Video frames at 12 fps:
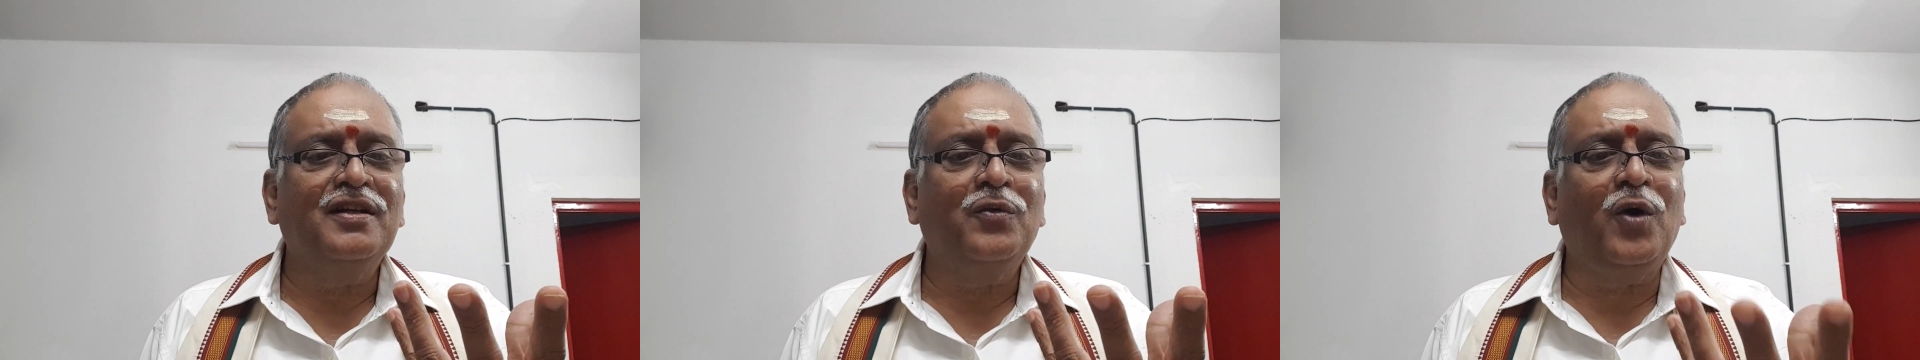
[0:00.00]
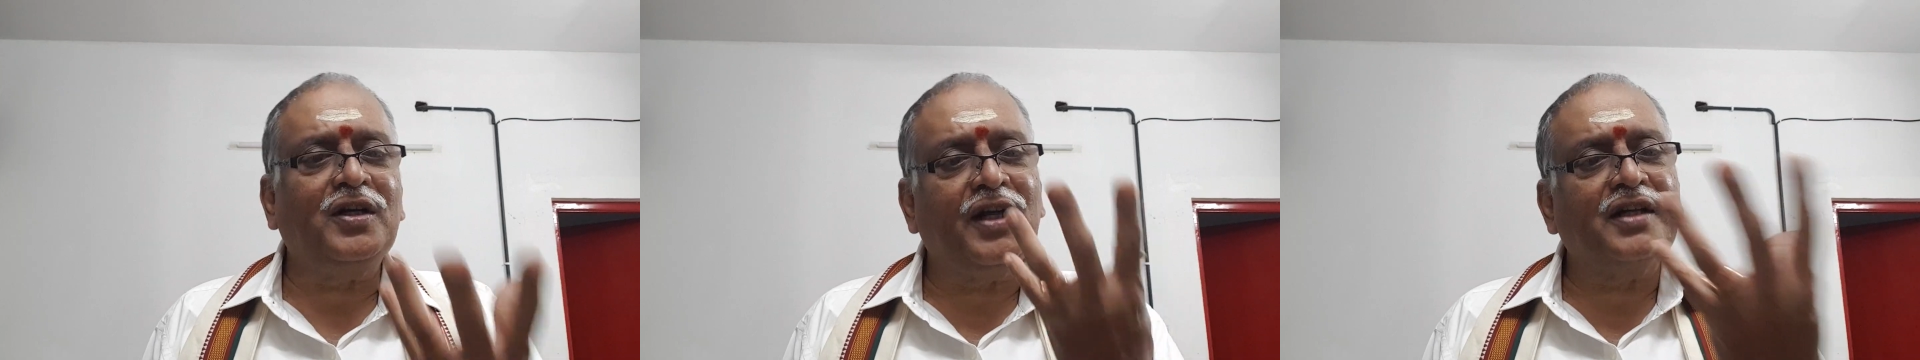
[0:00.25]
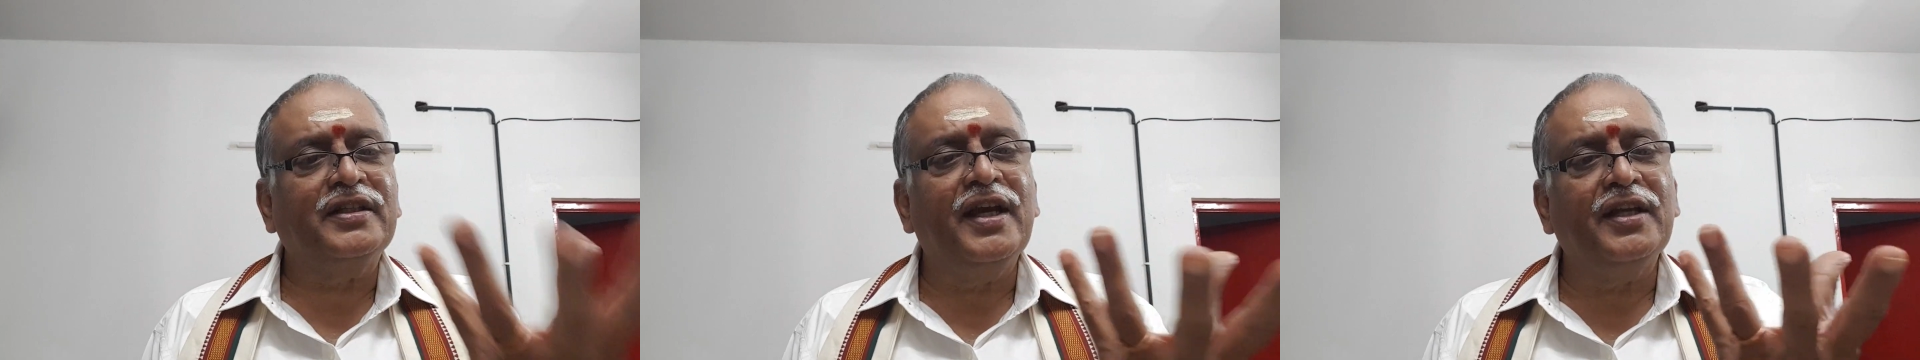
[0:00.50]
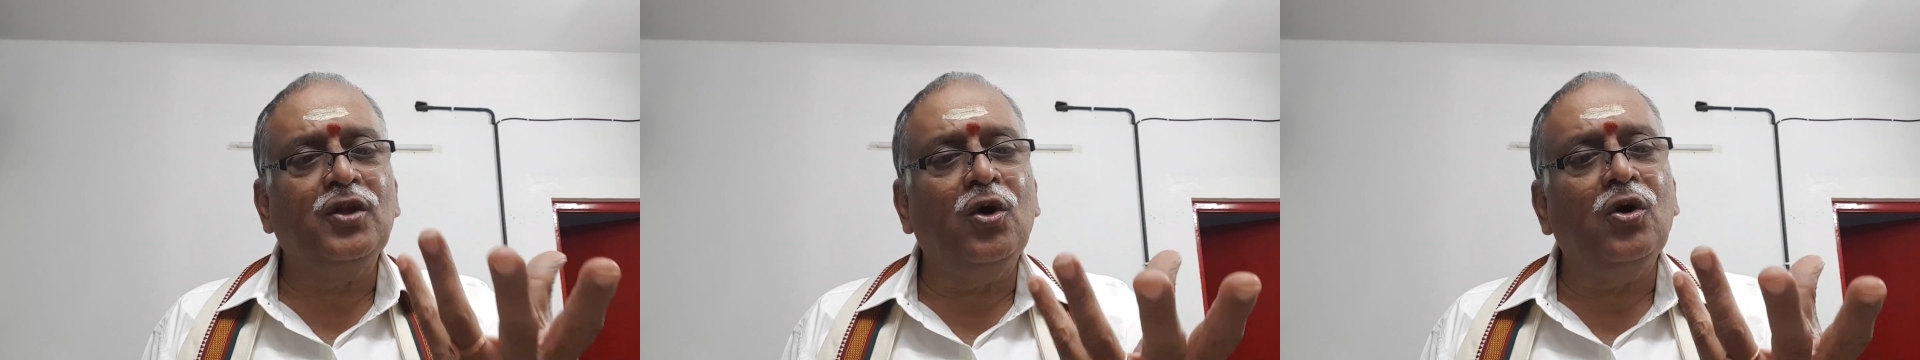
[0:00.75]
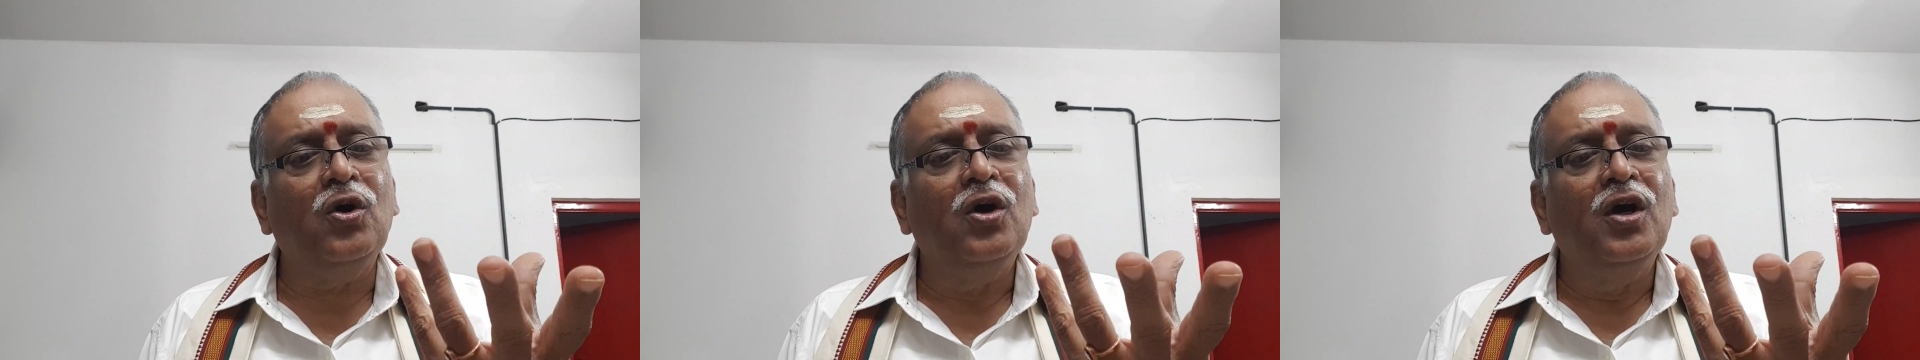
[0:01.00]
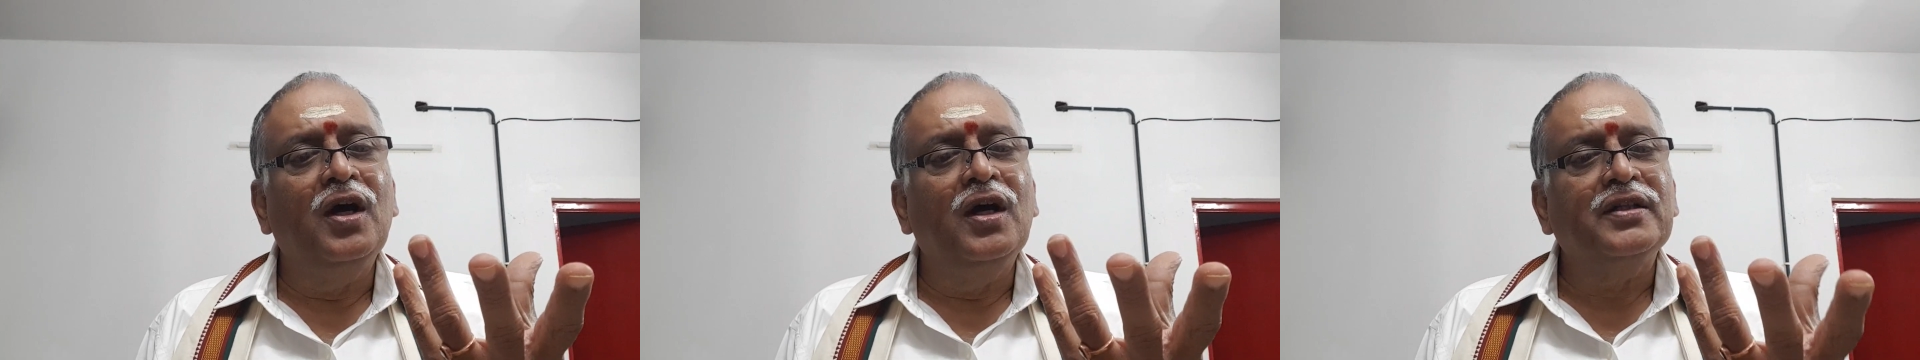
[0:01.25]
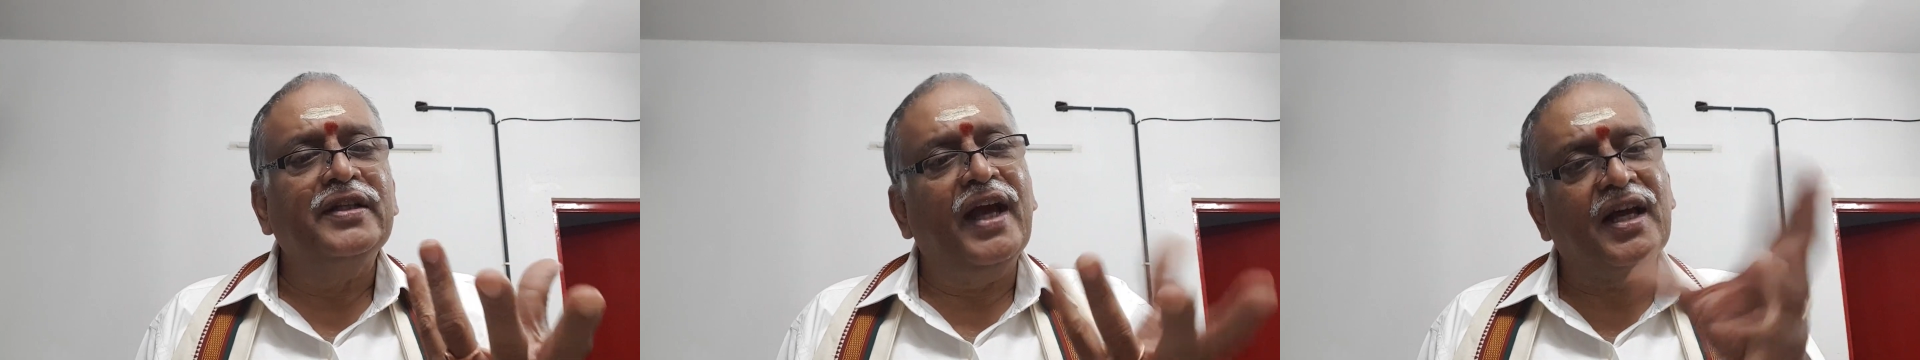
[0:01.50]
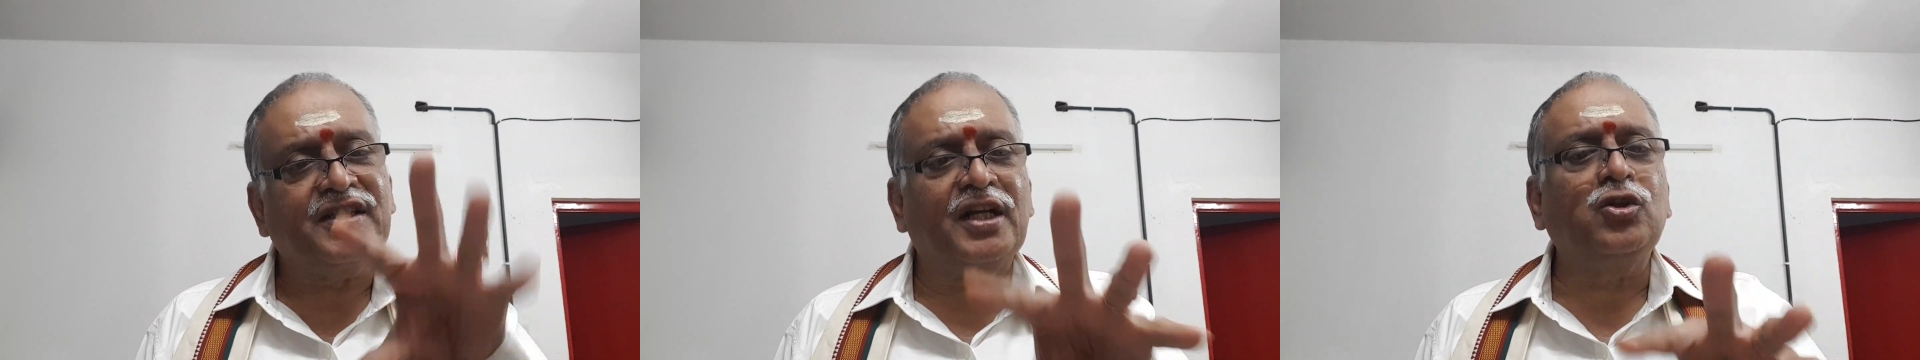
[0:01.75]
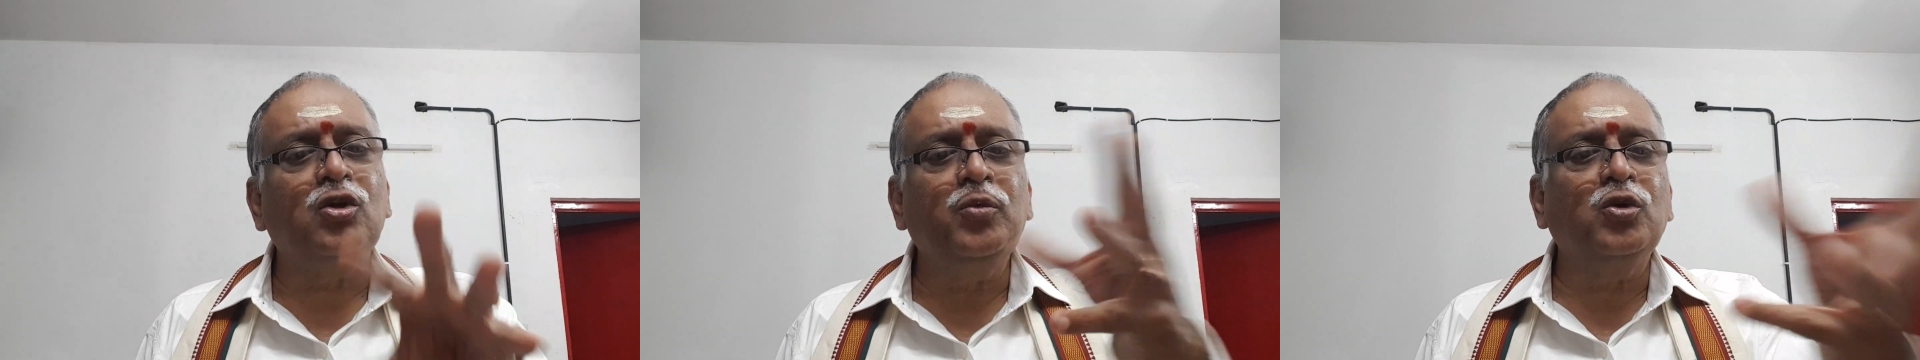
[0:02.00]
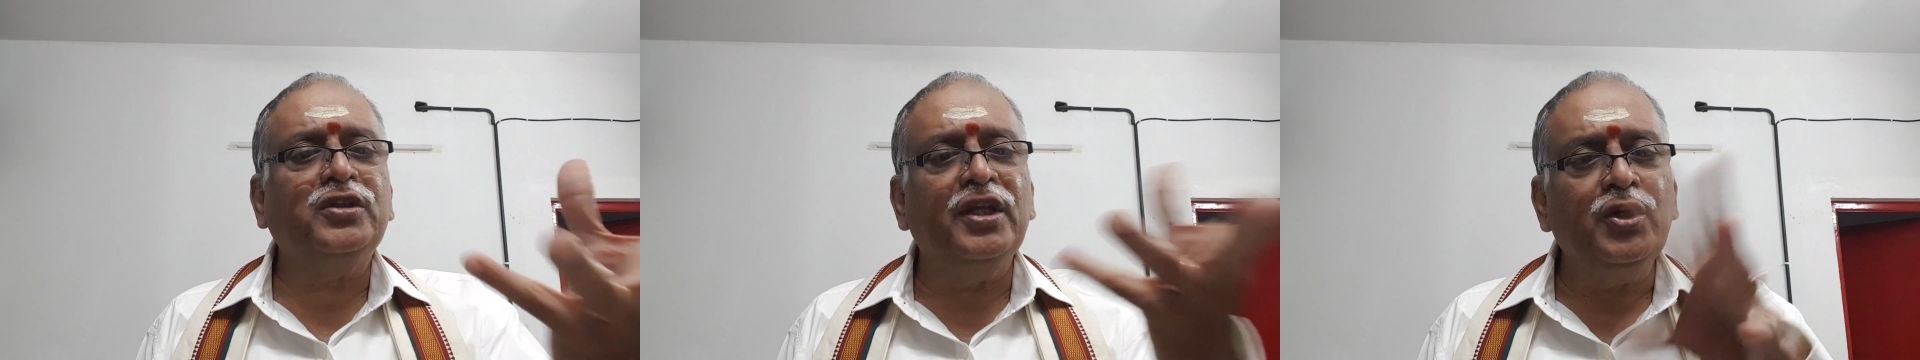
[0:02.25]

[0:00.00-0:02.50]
what are they, though they are Chadurmurti,